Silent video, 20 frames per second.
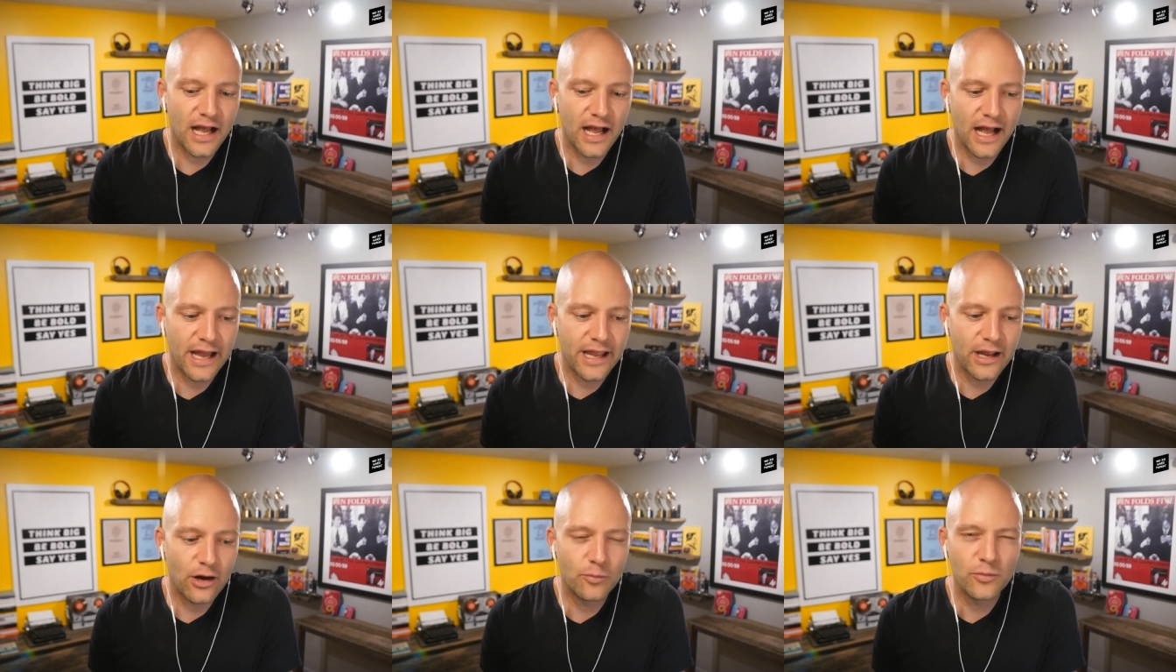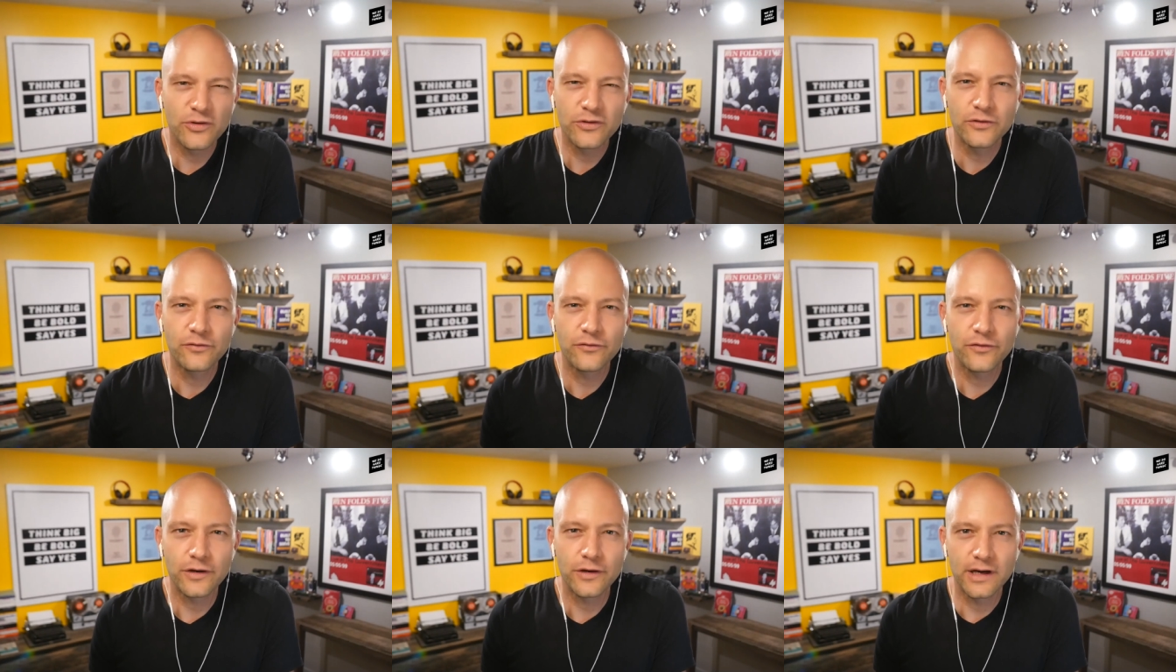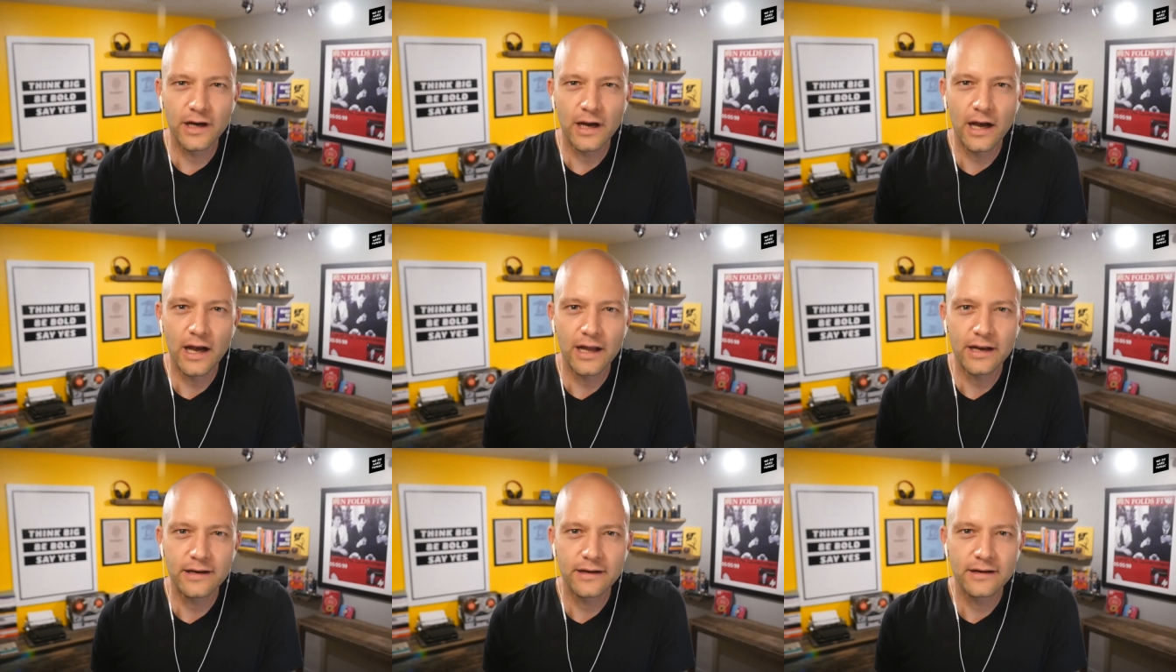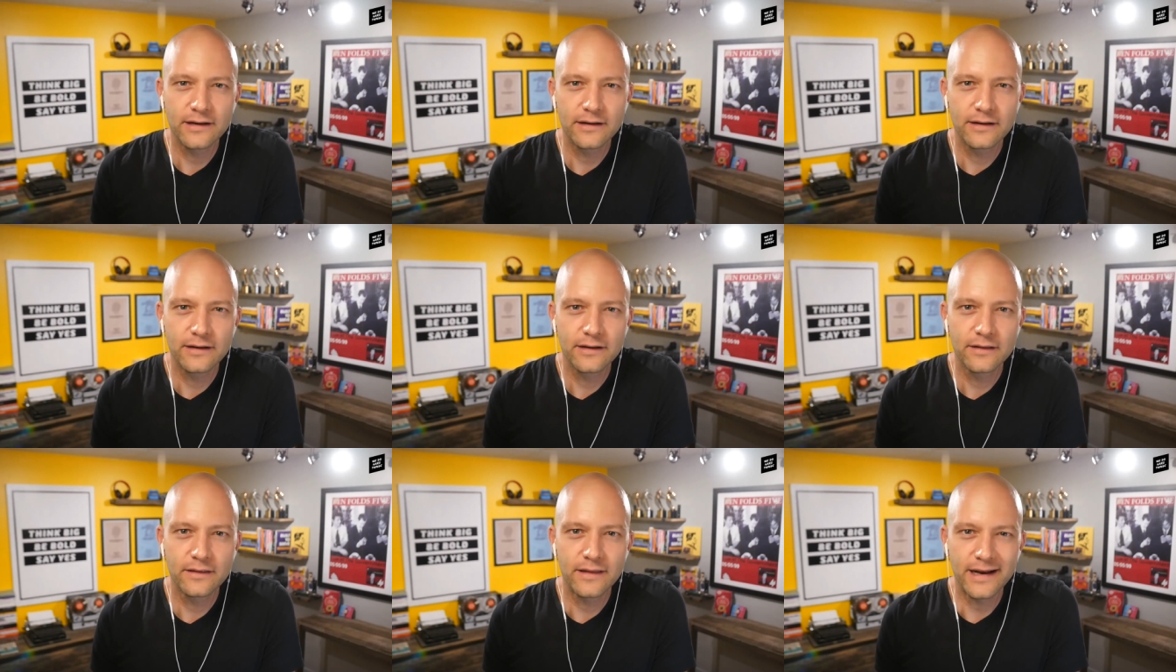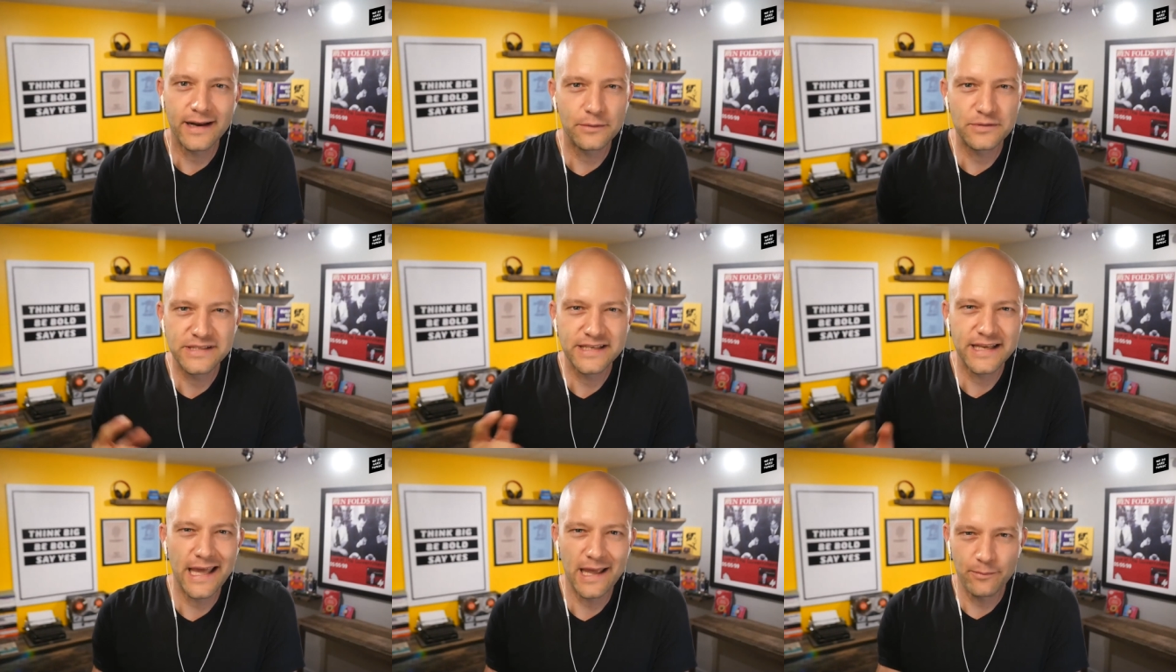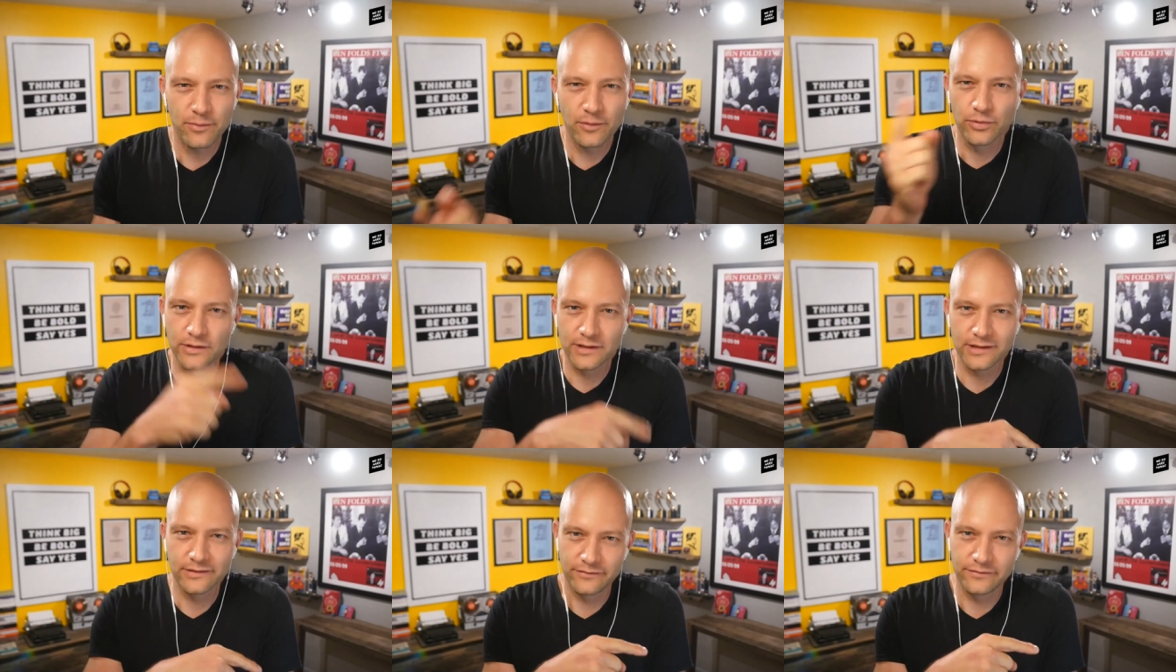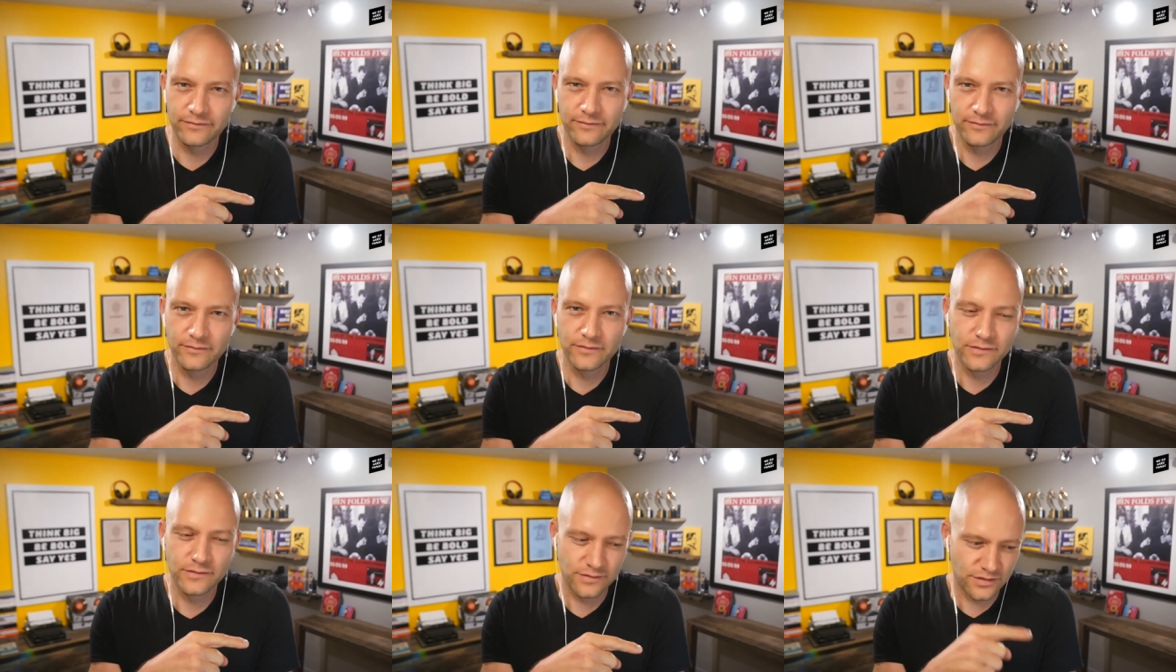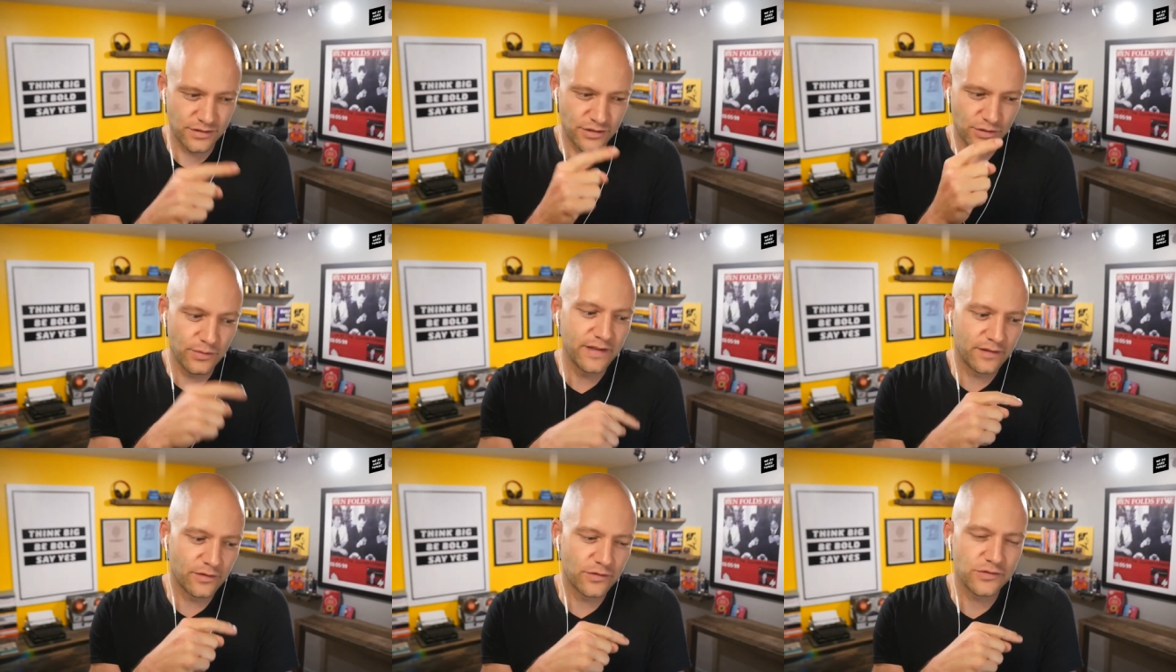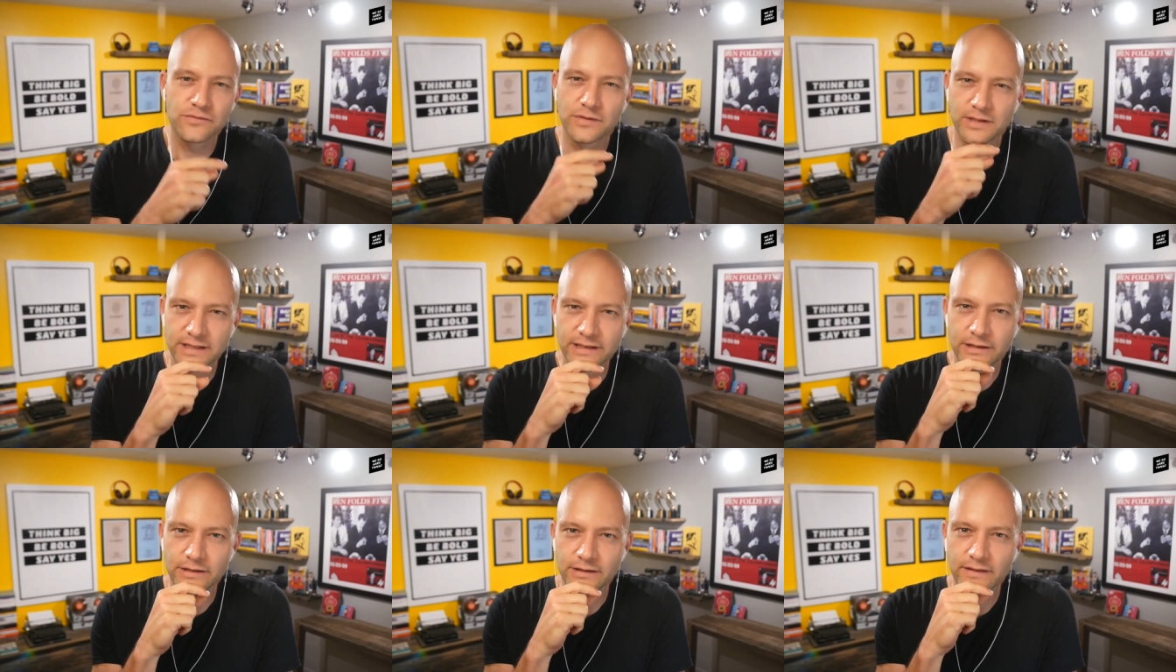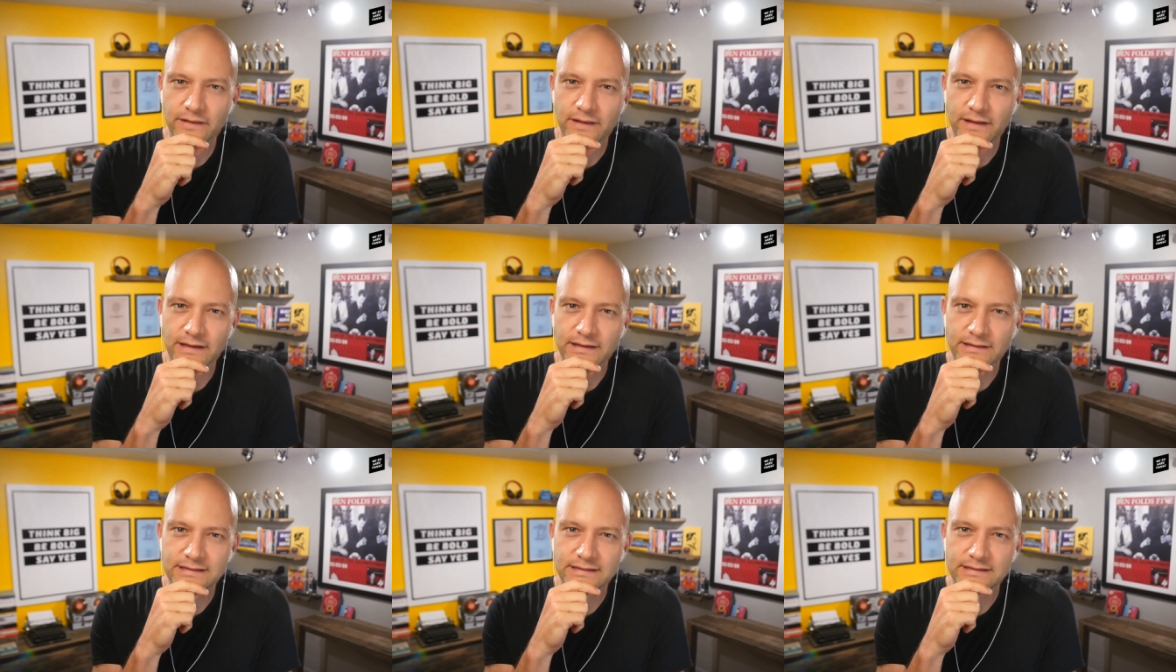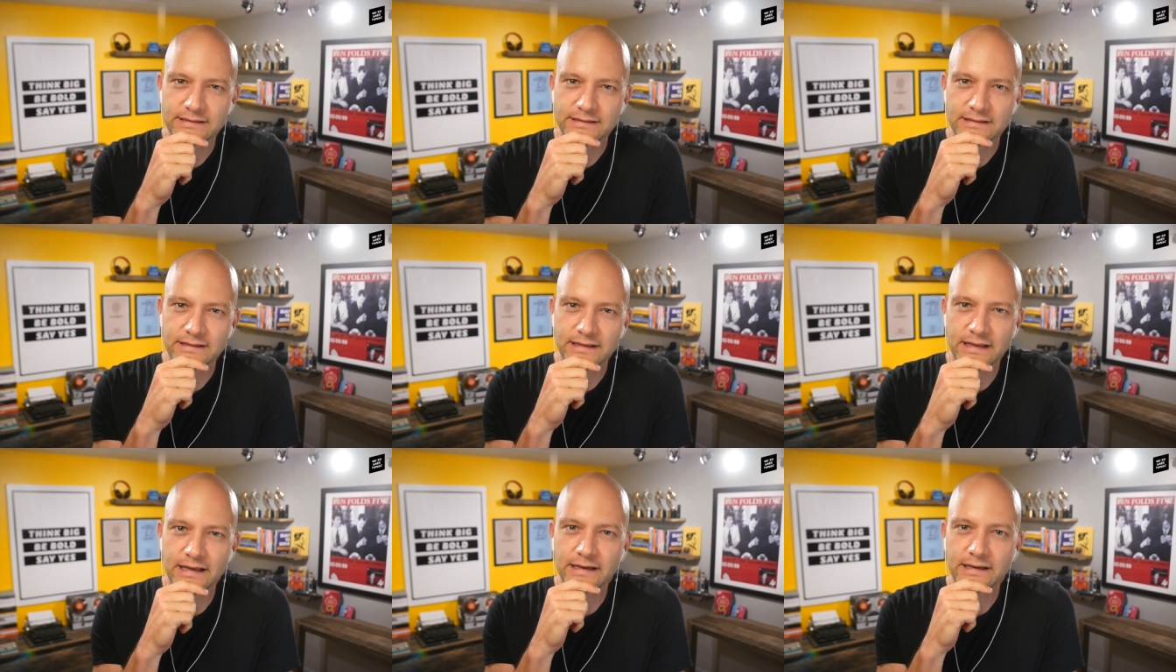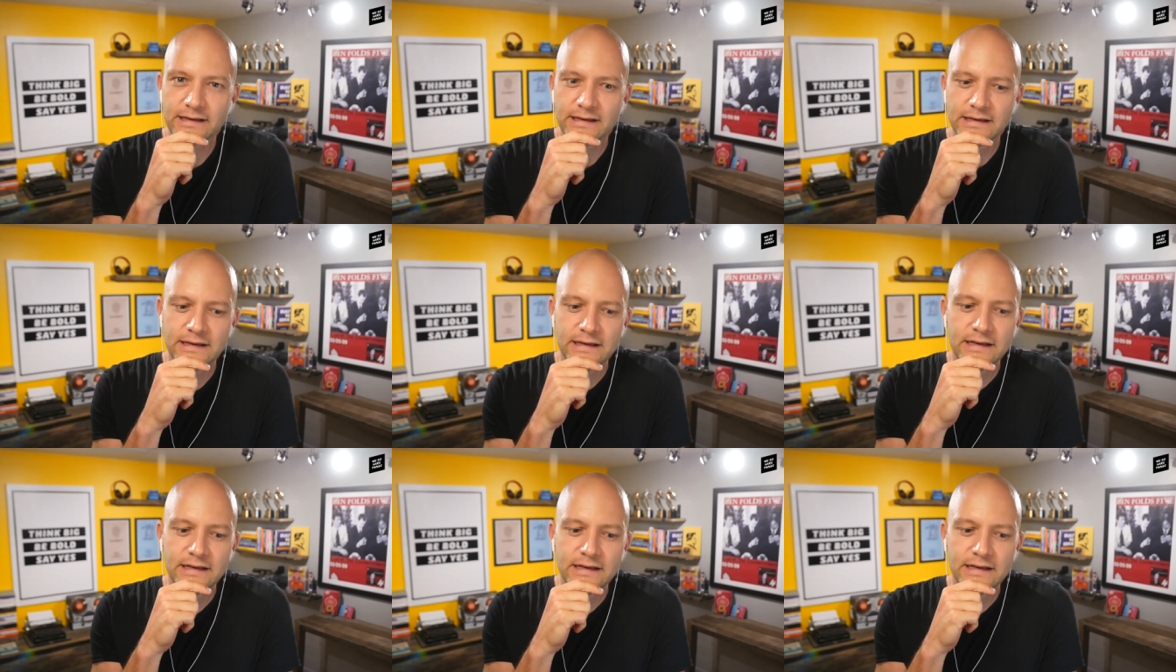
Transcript: I almost forgot that I was capable of doing those really good things. Mm-hmm. Like